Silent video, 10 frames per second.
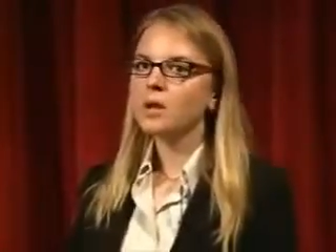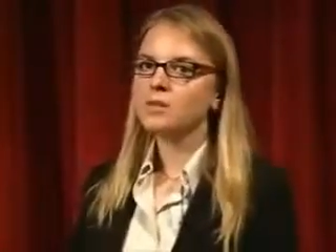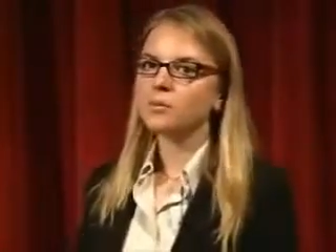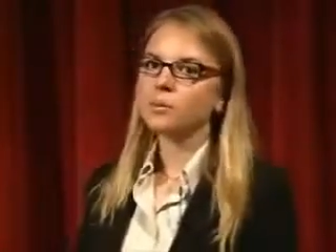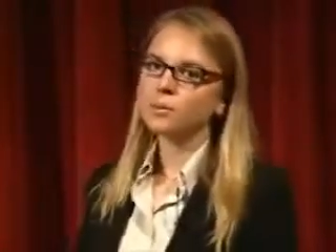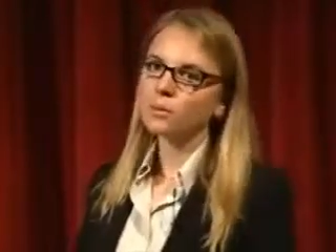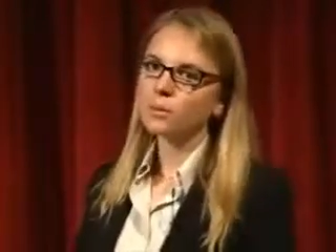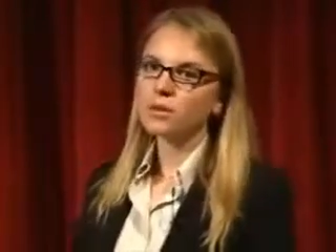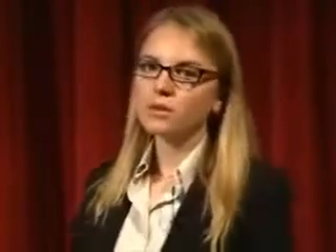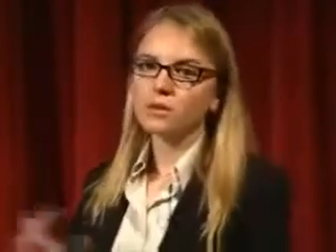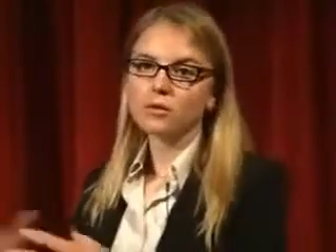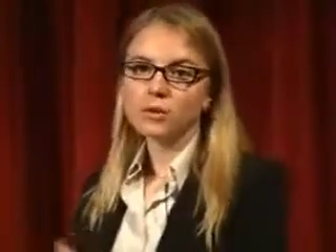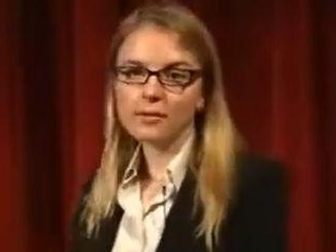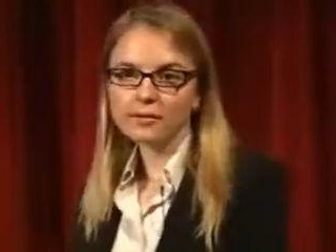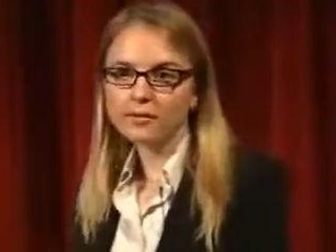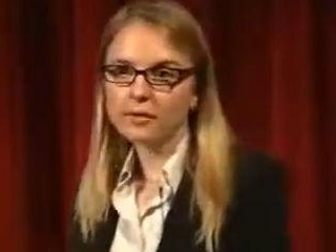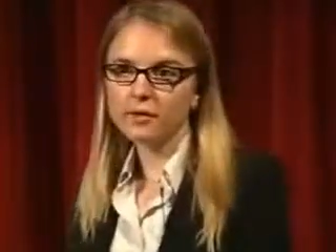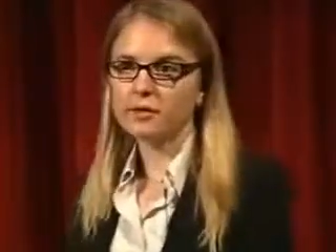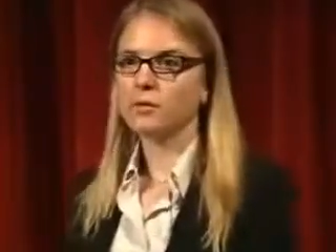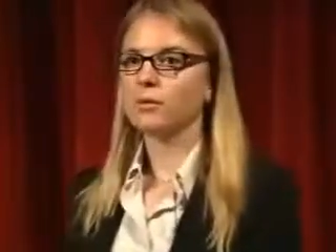So people who need a graft, for
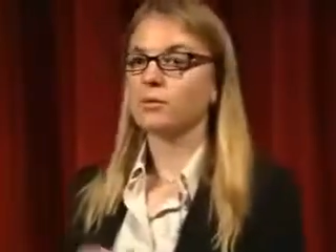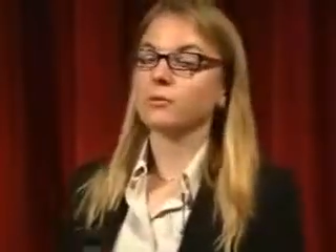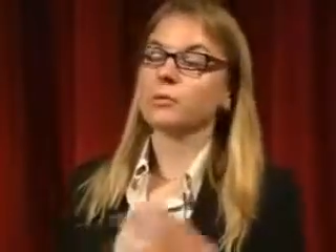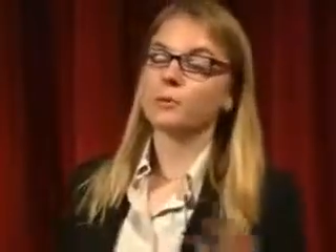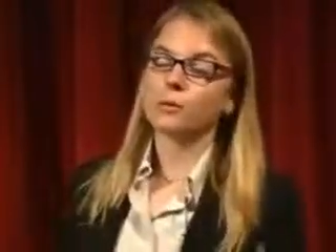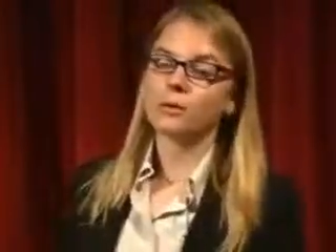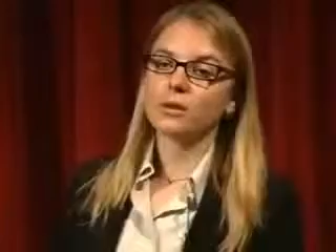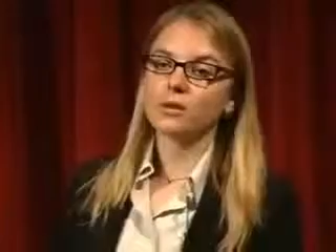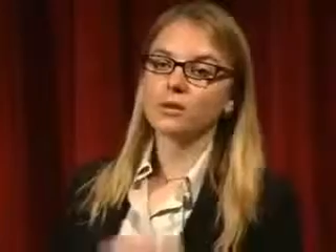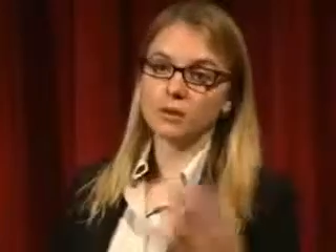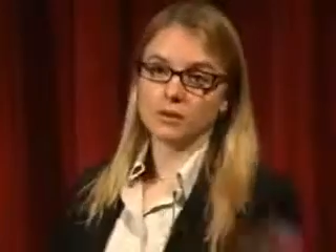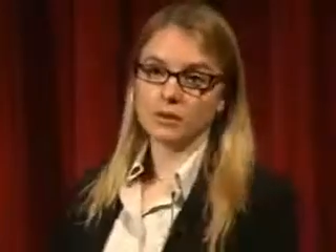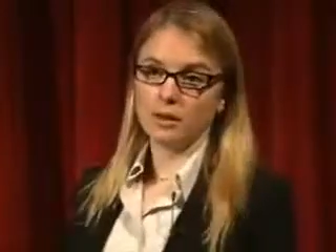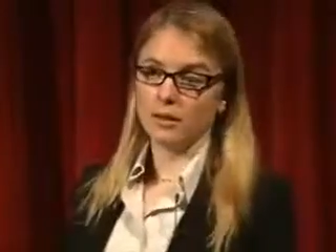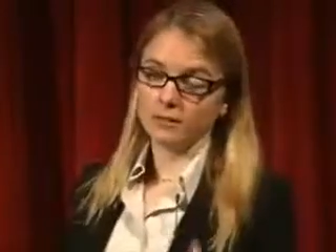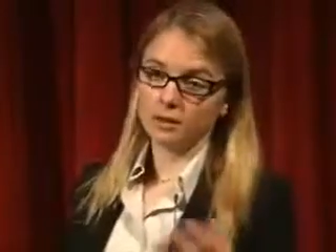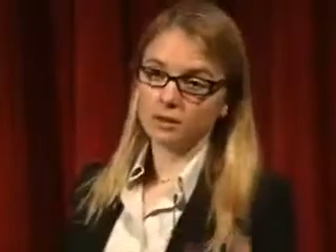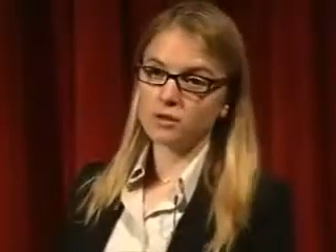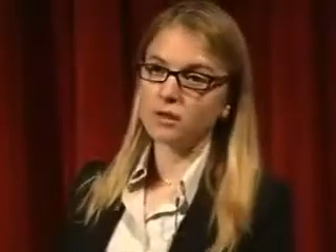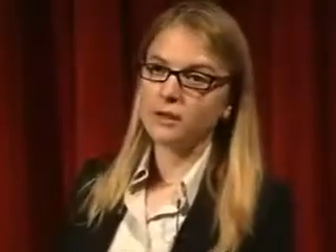example, or people who have
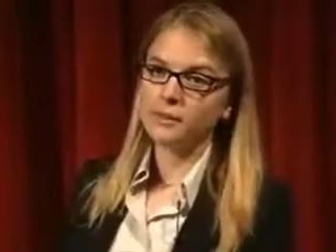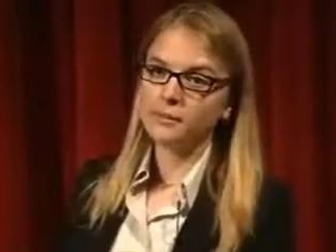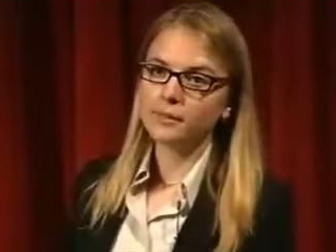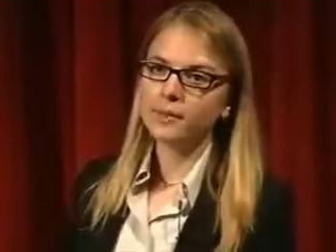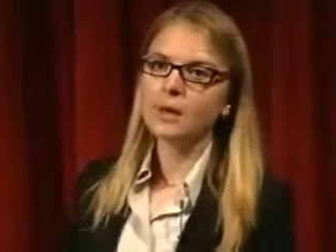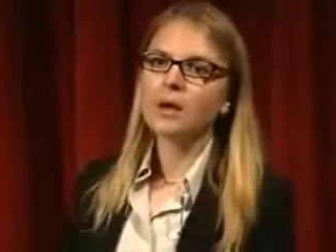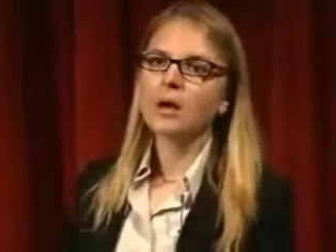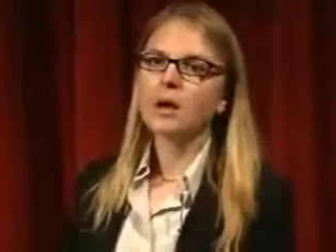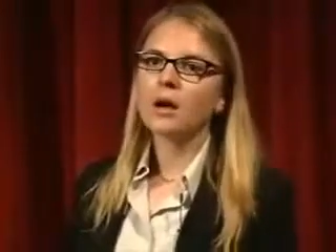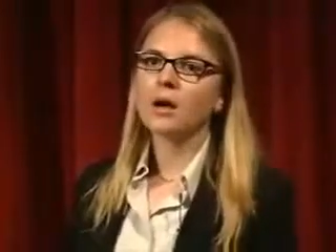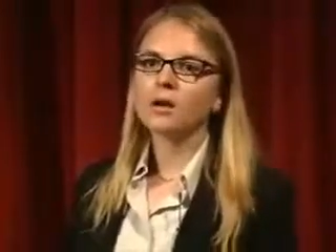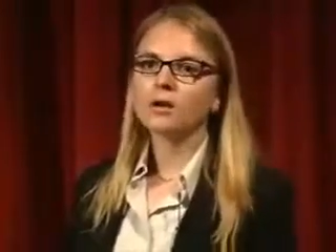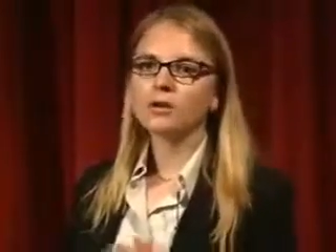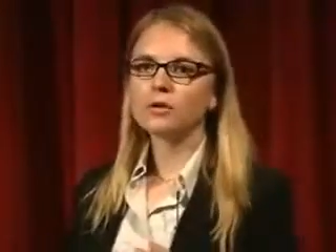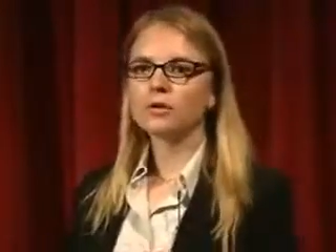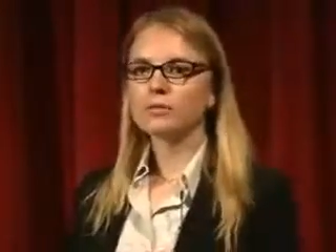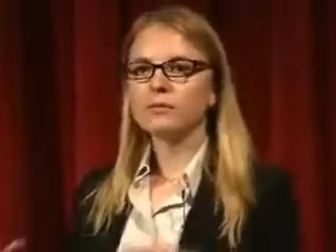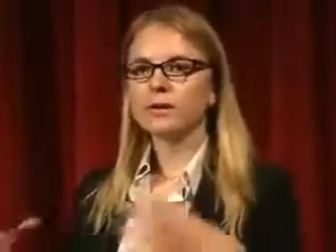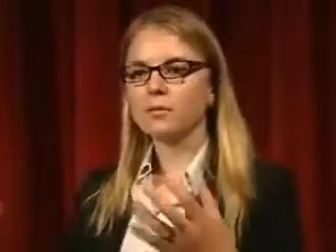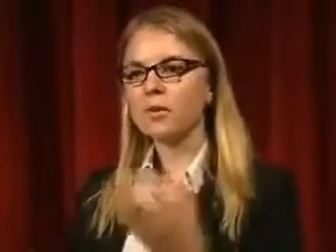lost a limb could
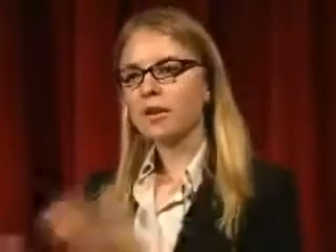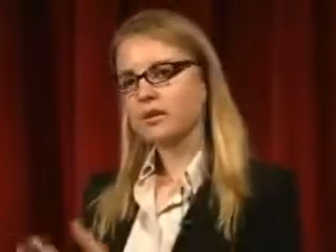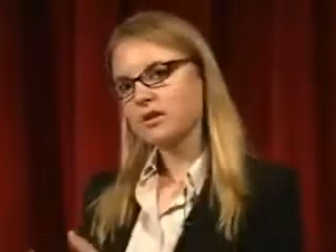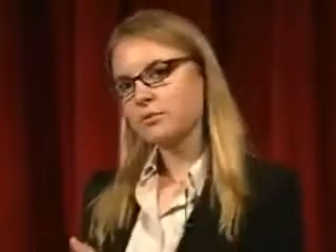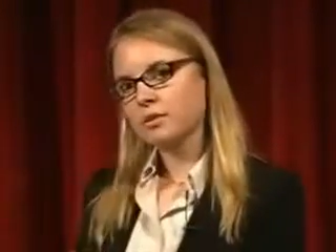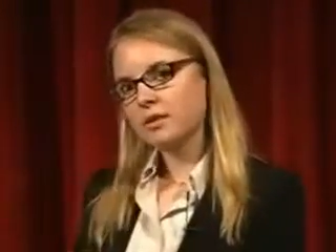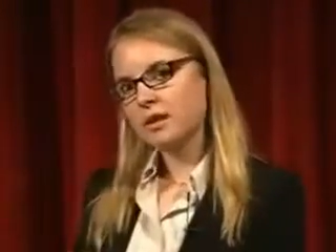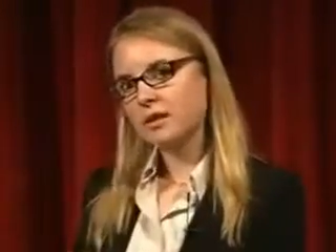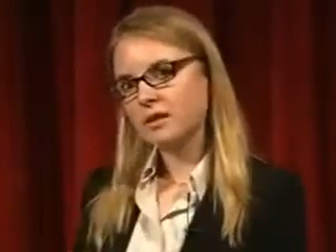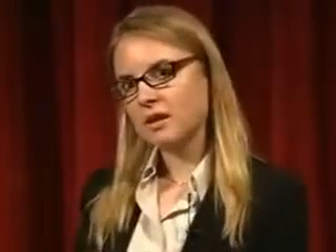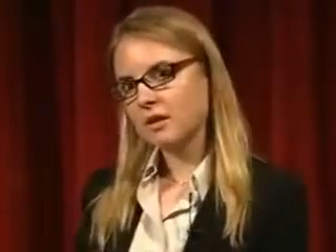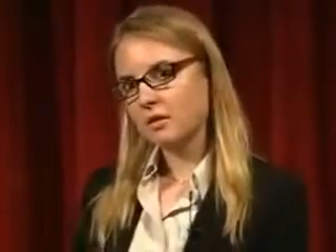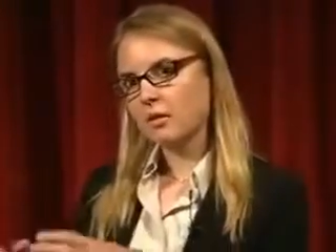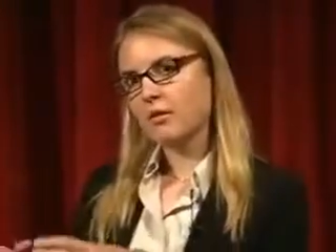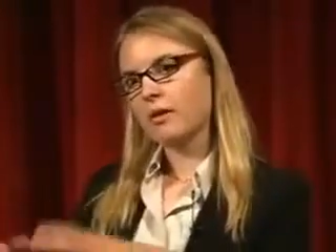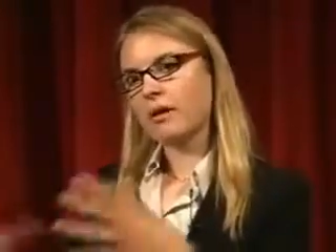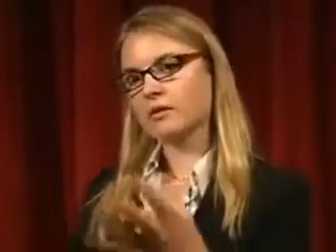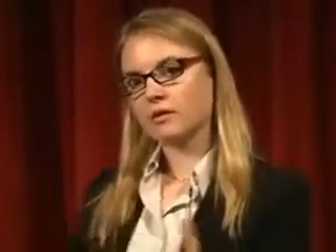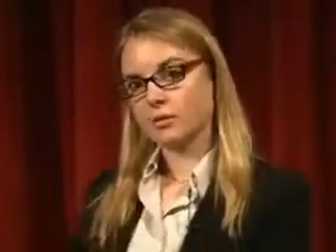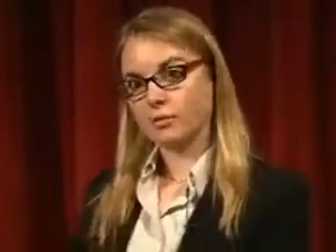then wear this prosthetic skin
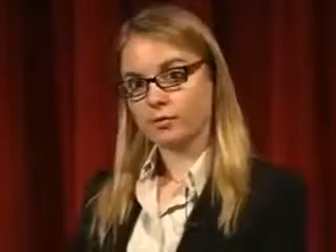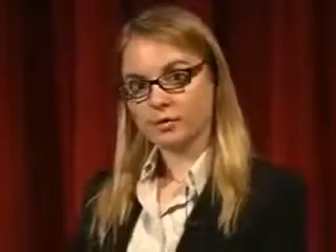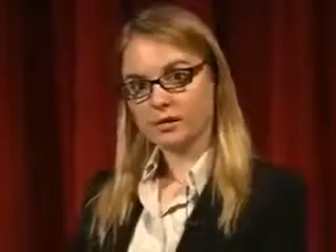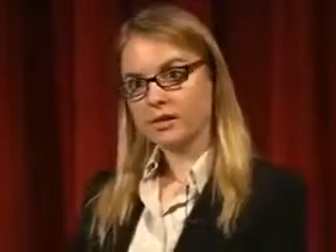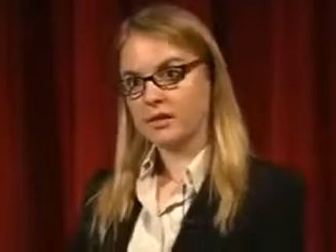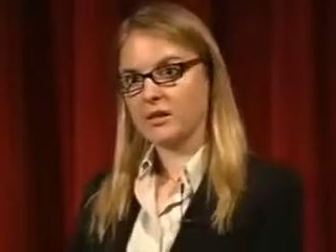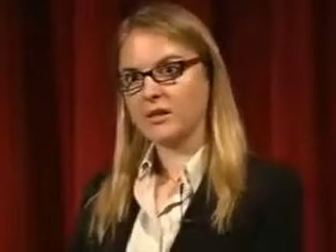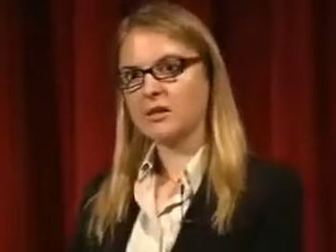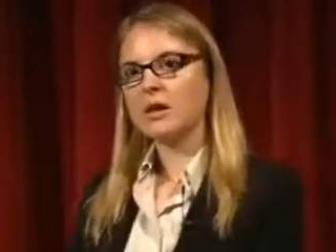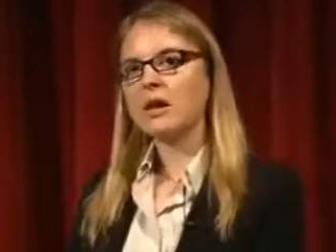around a prosthesis,